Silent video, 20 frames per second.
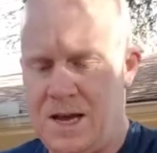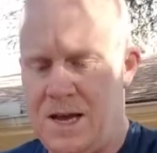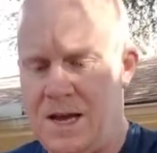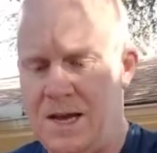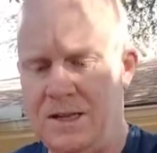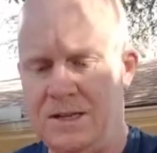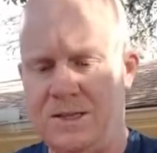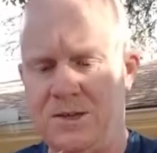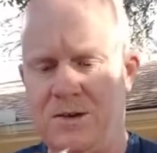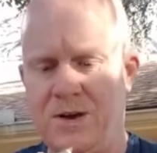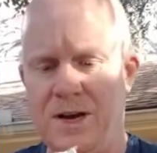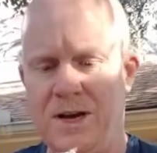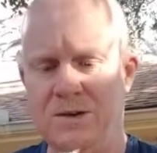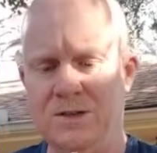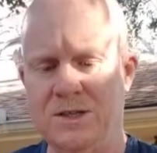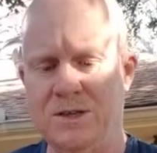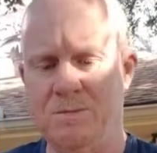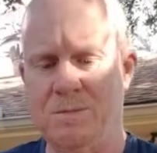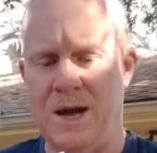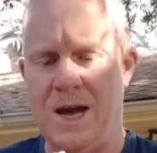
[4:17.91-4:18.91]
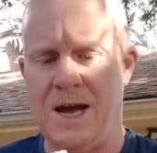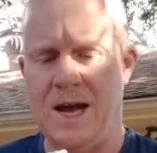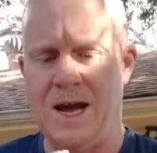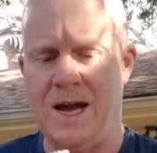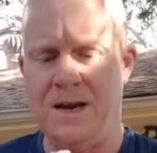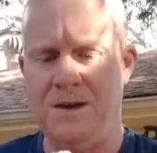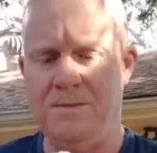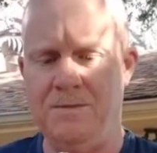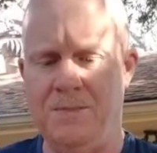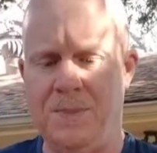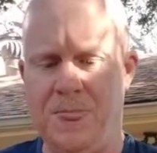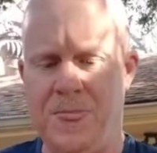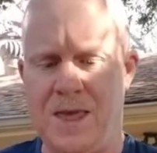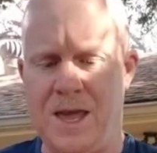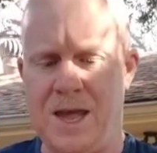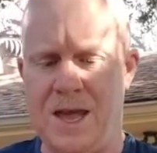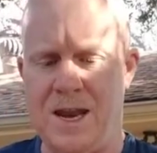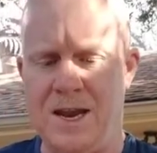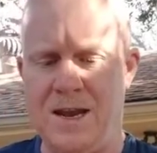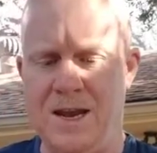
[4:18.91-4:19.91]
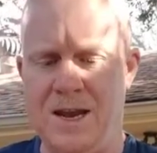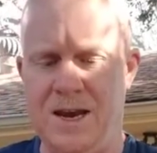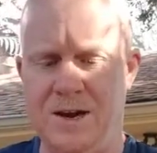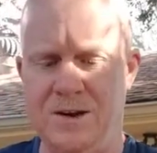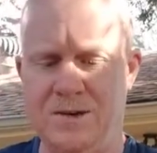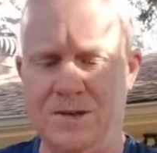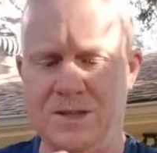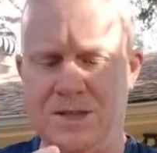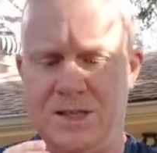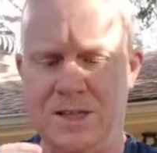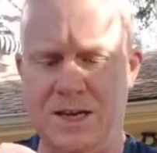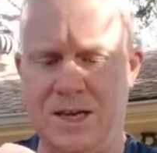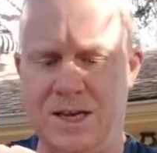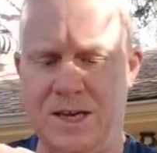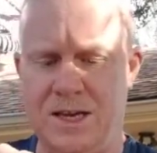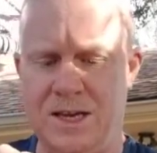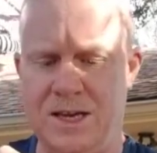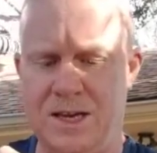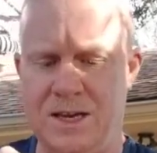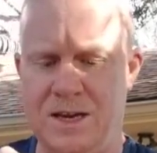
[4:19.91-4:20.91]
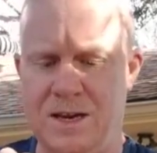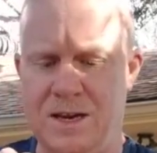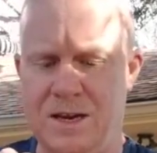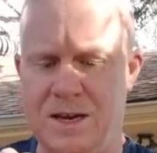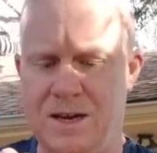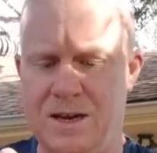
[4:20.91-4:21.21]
And so here's the bag, and here's the end.